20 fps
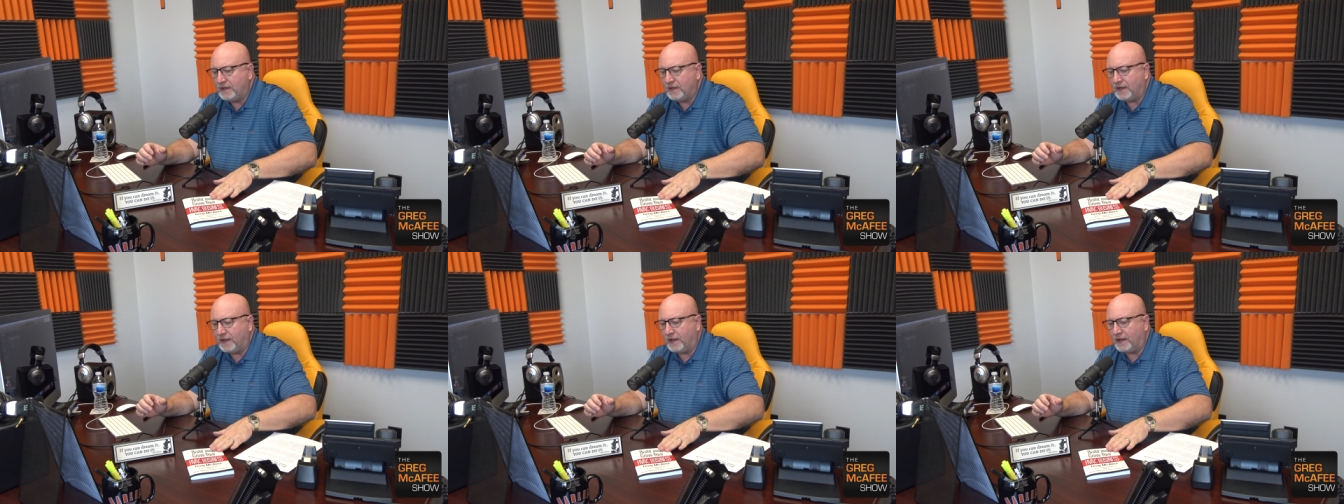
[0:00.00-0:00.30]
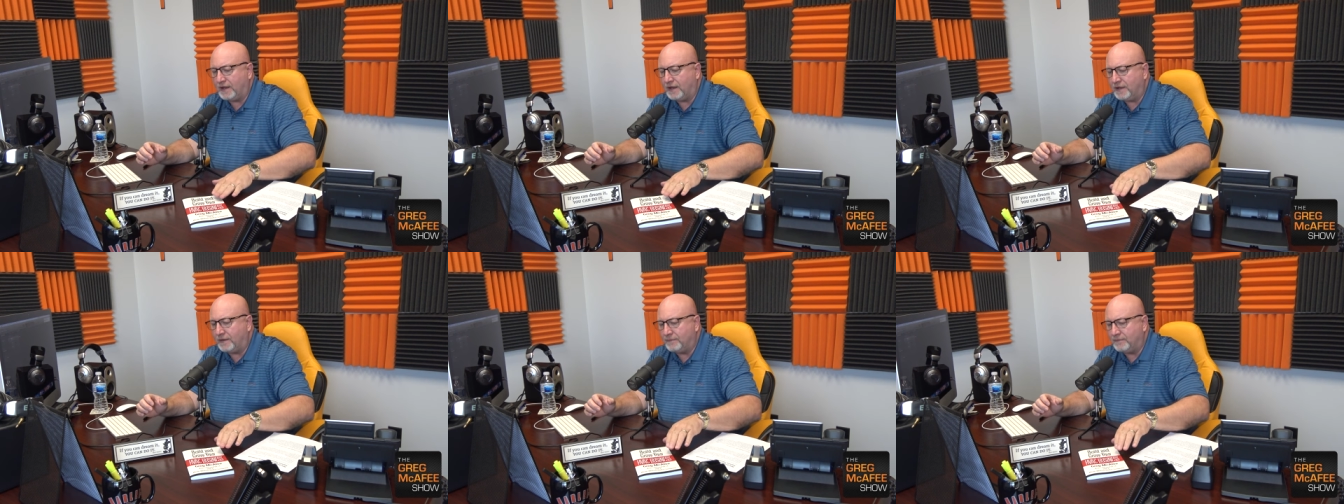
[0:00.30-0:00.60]

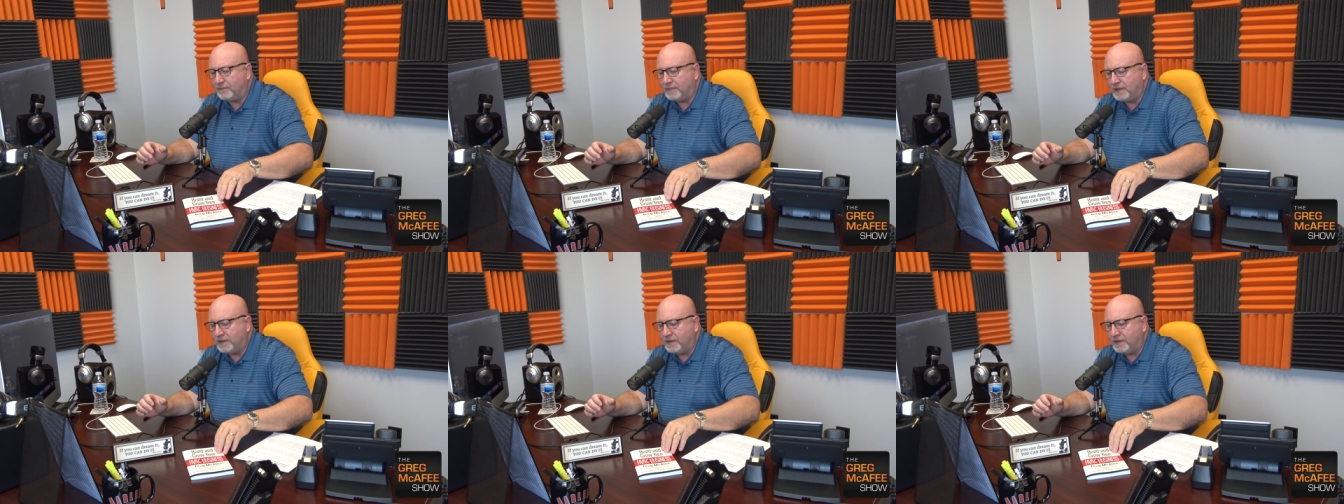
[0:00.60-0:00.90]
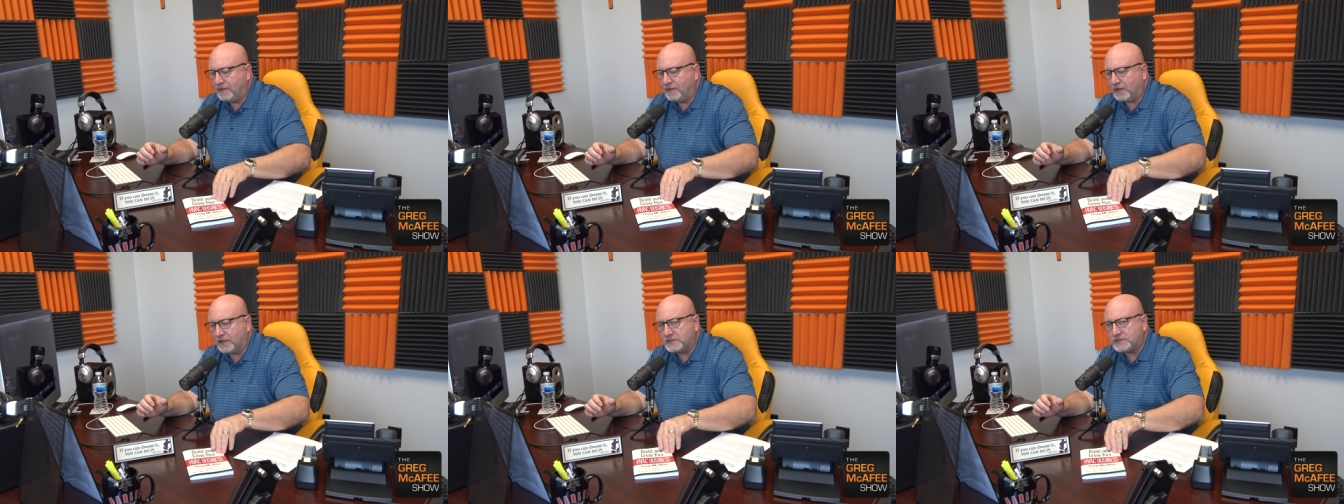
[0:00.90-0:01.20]
Um,
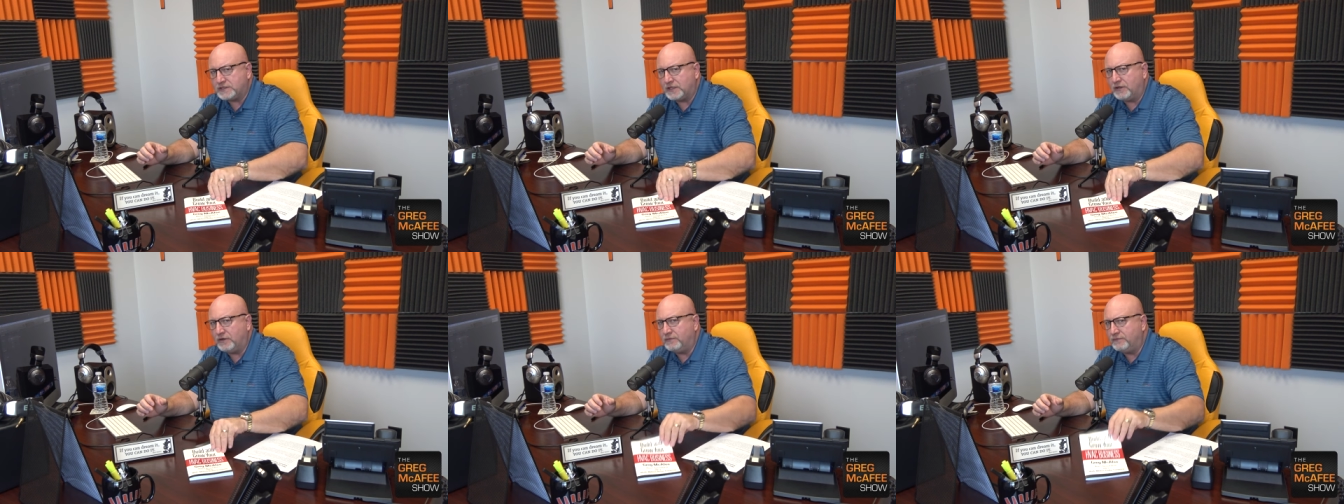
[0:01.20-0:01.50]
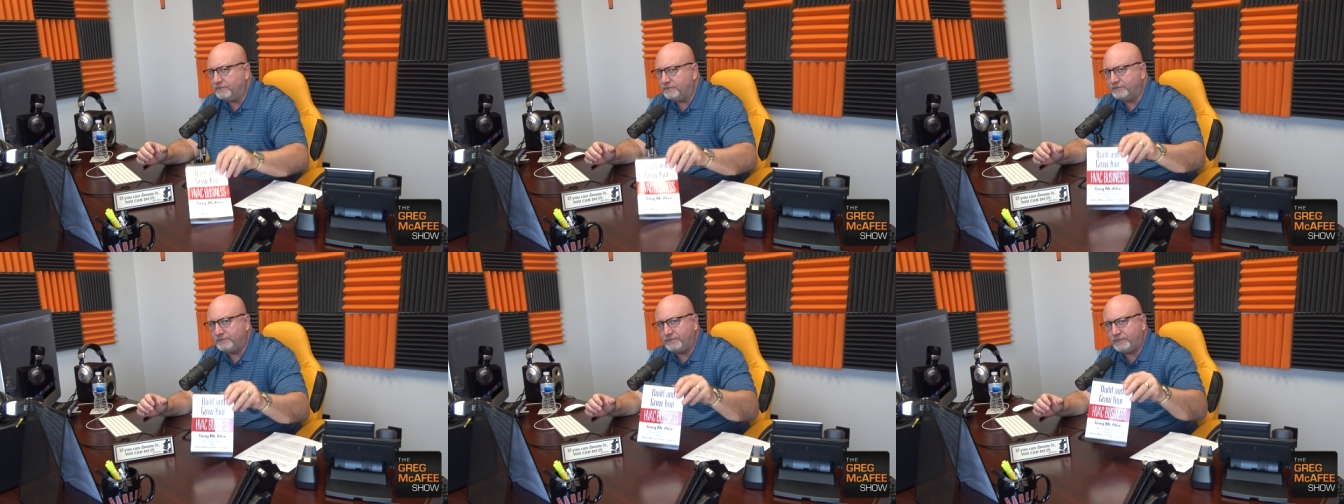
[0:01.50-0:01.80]

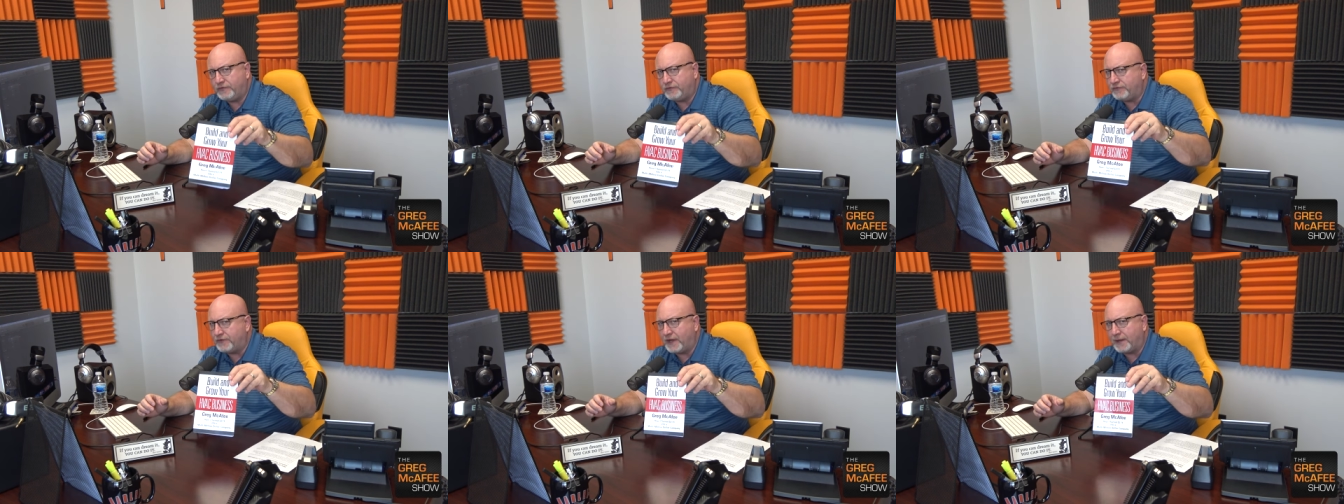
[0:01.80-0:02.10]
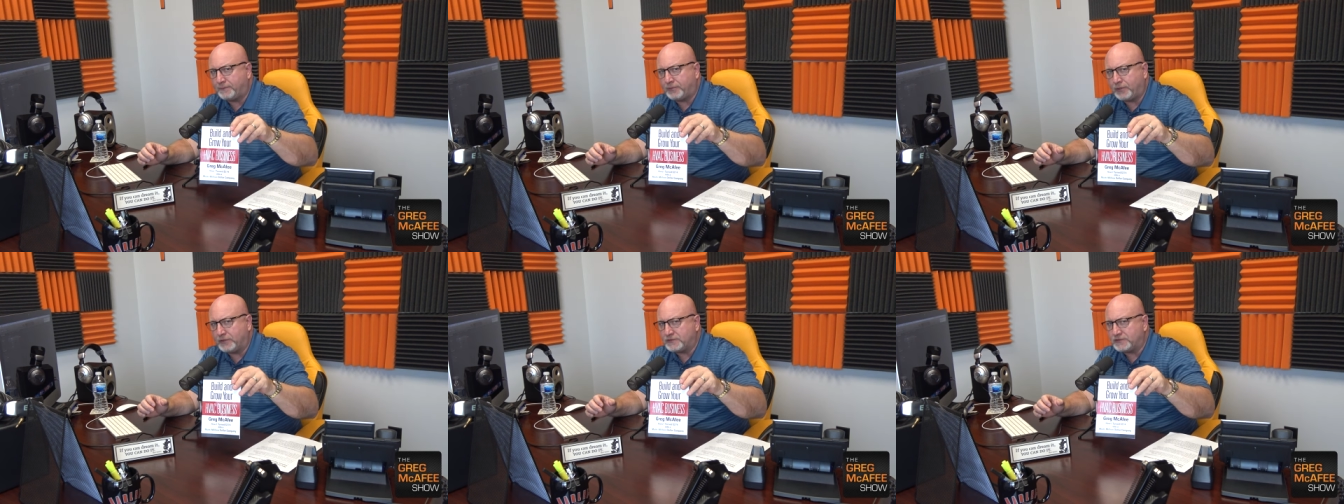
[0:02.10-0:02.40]
also, if you've
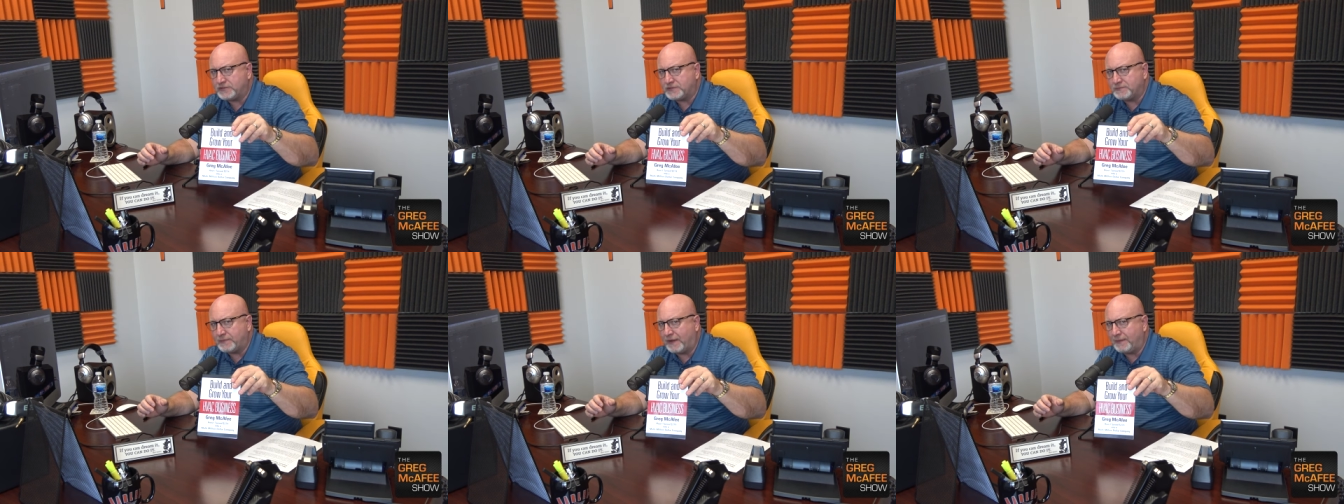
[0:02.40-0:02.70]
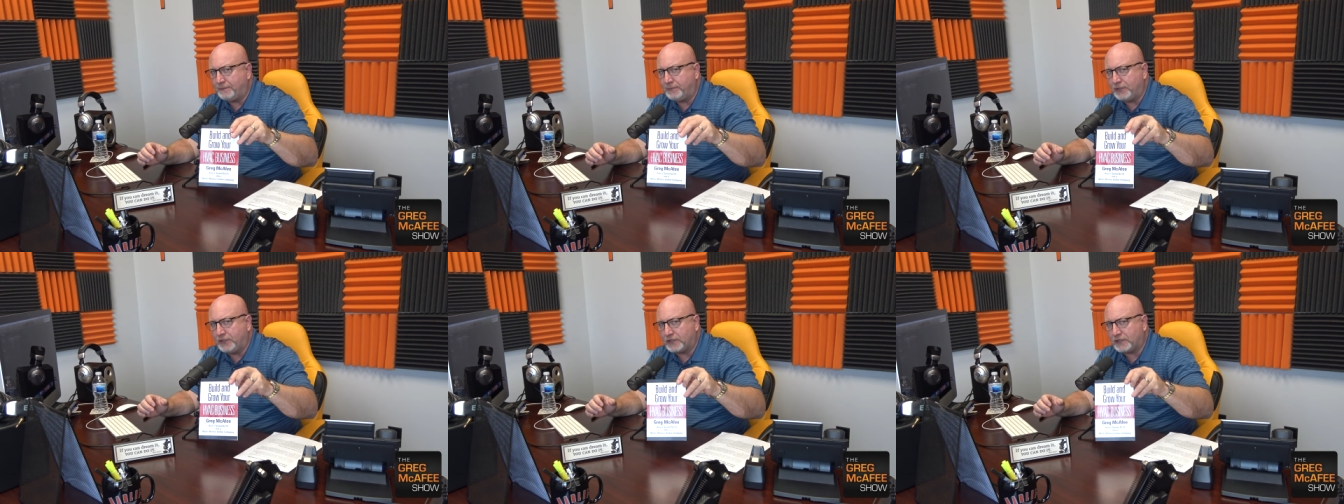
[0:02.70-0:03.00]
not purchased
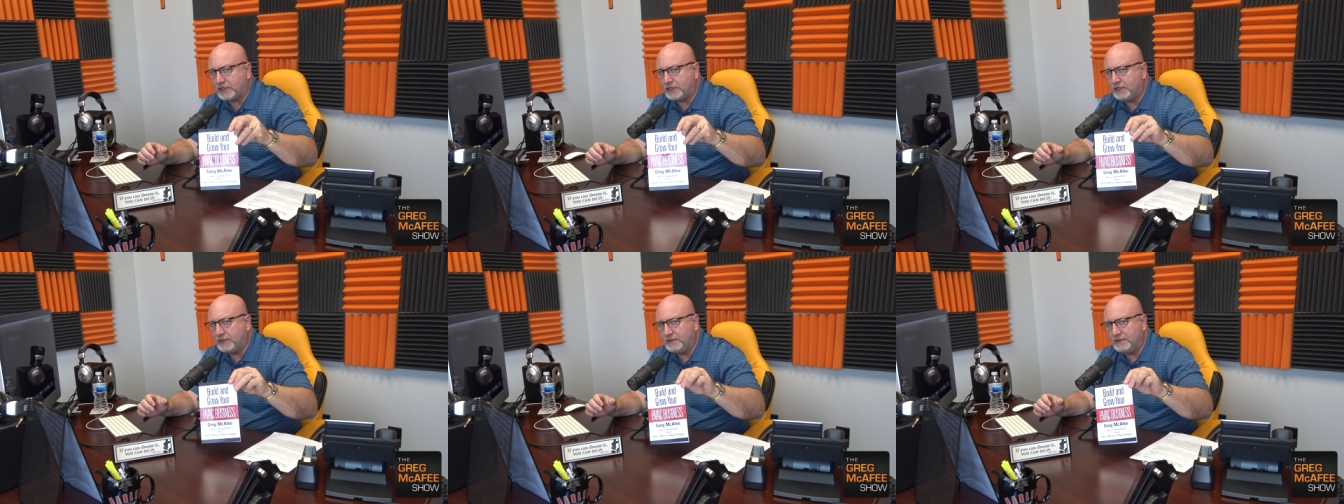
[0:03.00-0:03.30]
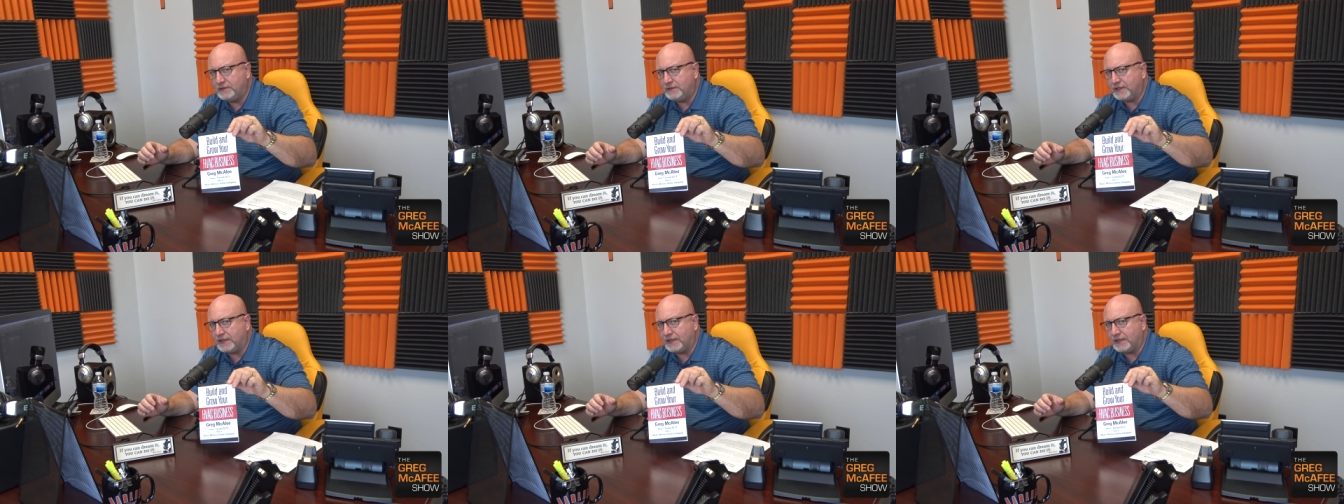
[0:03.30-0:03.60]
my book,
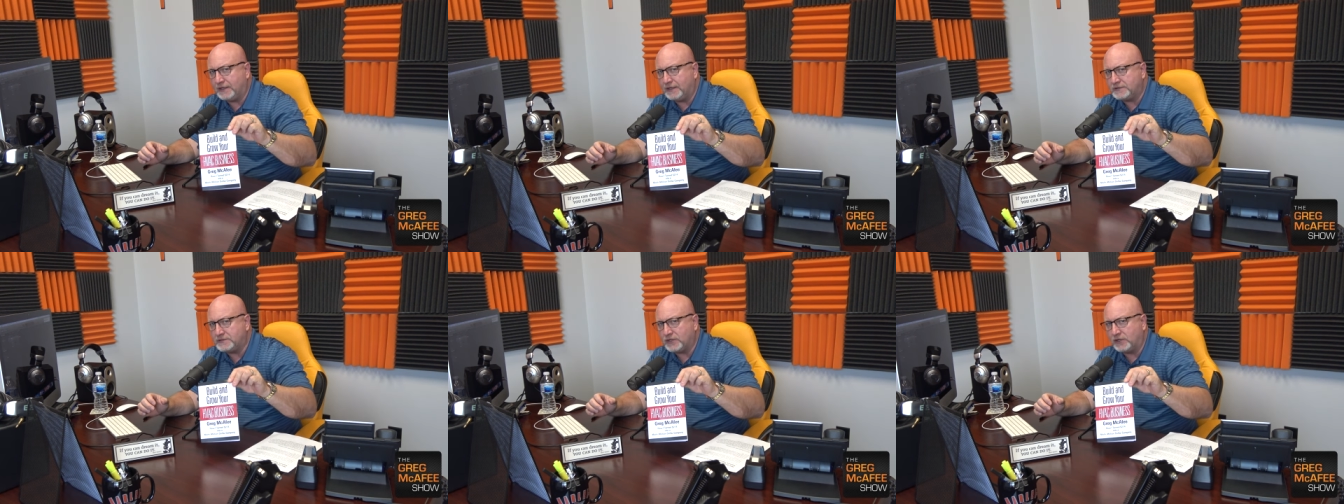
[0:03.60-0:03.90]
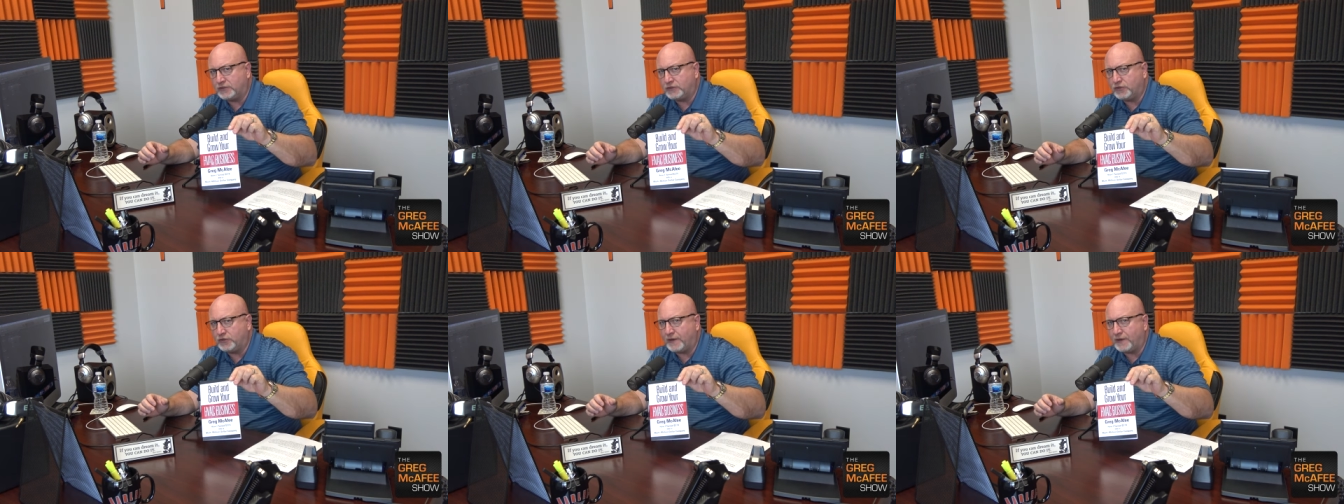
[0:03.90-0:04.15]
uh, it's on